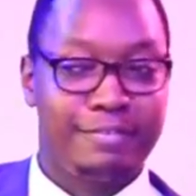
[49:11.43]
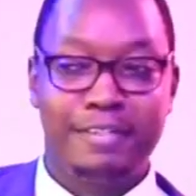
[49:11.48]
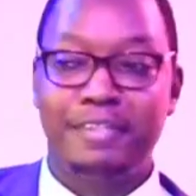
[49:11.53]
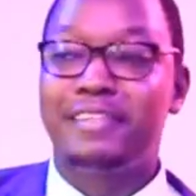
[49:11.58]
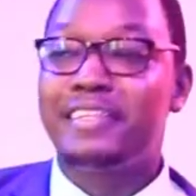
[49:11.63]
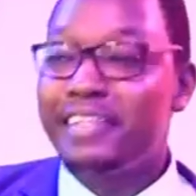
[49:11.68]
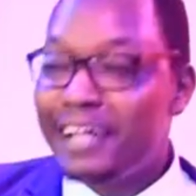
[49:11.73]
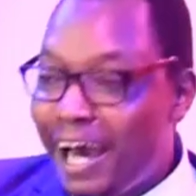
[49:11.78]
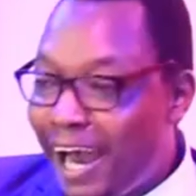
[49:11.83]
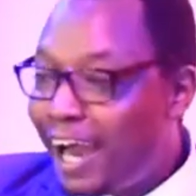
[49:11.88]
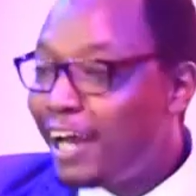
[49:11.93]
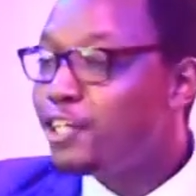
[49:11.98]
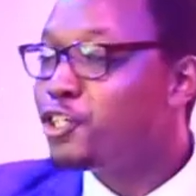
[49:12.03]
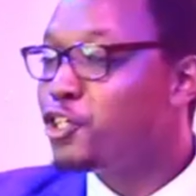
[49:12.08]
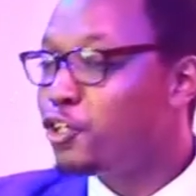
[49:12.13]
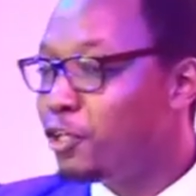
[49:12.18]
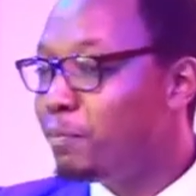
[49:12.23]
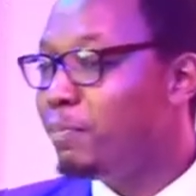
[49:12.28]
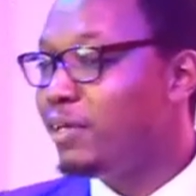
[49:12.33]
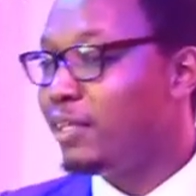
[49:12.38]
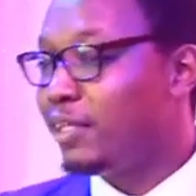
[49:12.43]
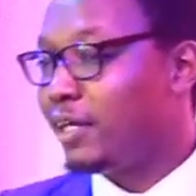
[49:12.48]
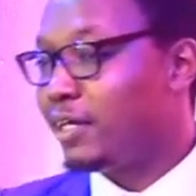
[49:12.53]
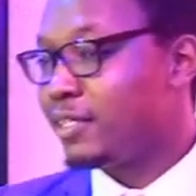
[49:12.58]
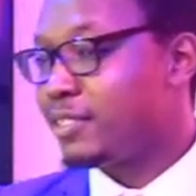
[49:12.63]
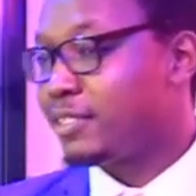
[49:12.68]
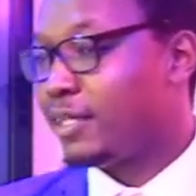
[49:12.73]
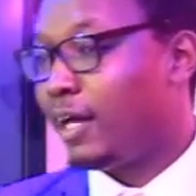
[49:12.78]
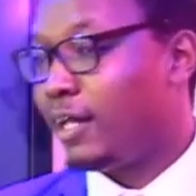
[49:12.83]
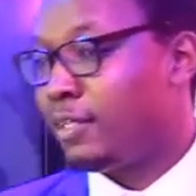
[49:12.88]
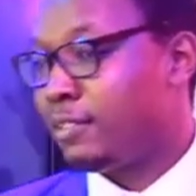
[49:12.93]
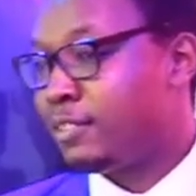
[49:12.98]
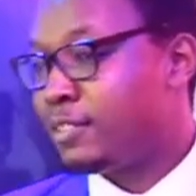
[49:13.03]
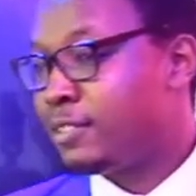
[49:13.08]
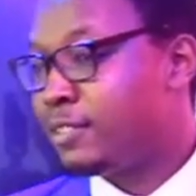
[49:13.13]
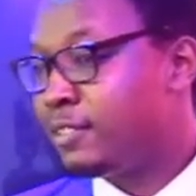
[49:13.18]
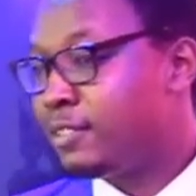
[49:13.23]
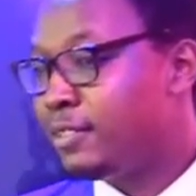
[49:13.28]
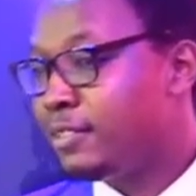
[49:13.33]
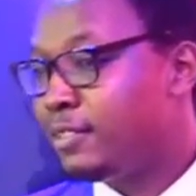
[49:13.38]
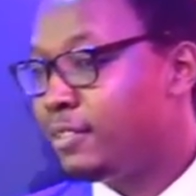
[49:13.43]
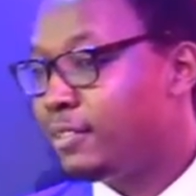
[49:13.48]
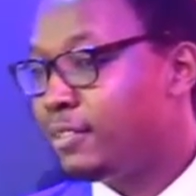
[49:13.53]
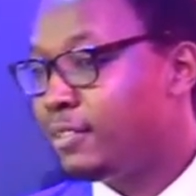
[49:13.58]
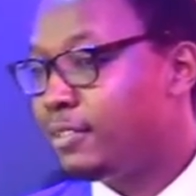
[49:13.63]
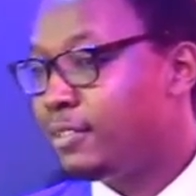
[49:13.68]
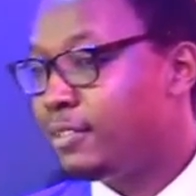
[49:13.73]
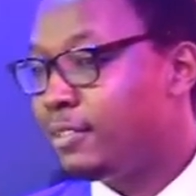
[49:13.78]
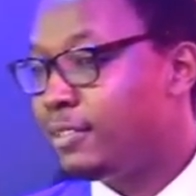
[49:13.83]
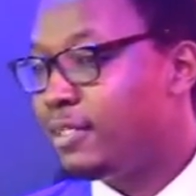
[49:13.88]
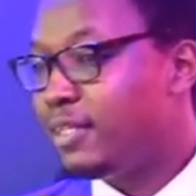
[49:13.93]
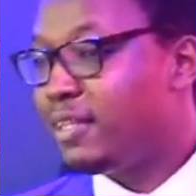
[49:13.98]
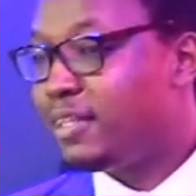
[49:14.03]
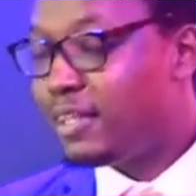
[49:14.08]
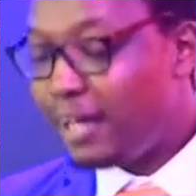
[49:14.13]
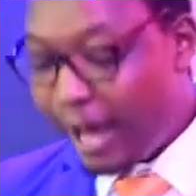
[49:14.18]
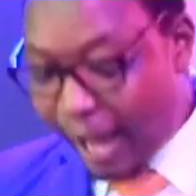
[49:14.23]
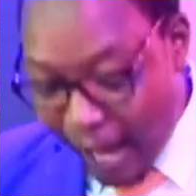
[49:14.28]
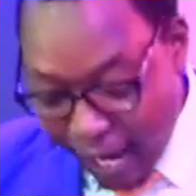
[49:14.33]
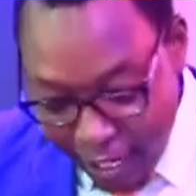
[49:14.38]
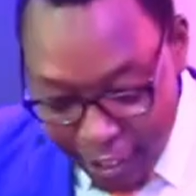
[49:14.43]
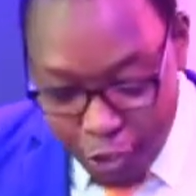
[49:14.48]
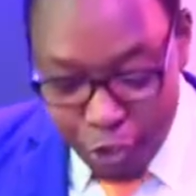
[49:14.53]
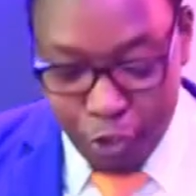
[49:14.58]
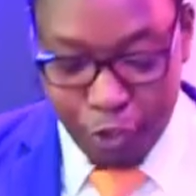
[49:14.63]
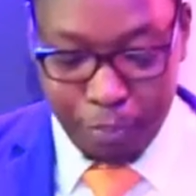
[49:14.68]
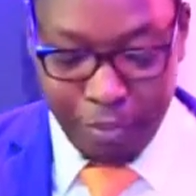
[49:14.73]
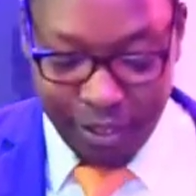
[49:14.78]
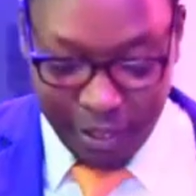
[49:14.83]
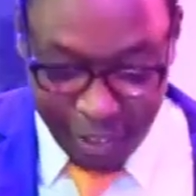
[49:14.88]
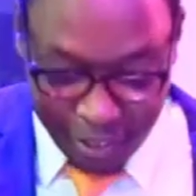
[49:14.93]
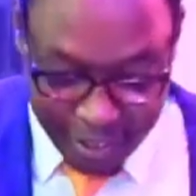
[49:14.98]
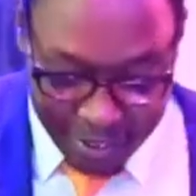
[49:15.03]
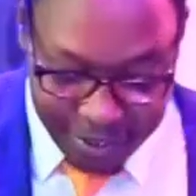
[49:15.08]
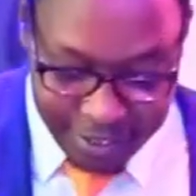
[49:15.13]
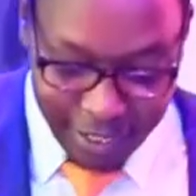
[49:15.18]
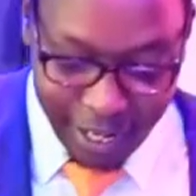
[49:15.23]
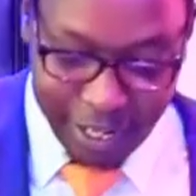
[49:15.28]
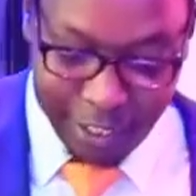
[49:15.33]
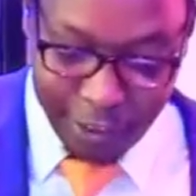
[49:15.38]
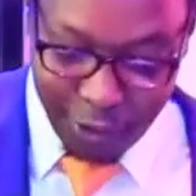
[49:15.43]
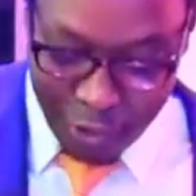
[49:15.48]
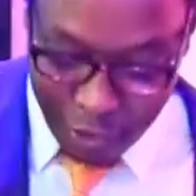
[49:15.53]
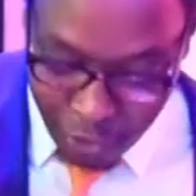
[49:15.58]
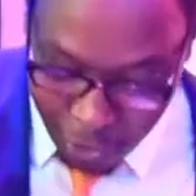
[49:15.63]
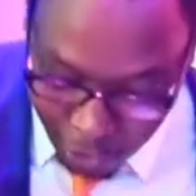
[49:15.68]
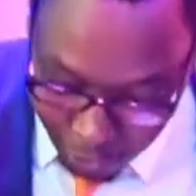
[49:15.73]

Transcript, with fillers: That should be the result. That should be the result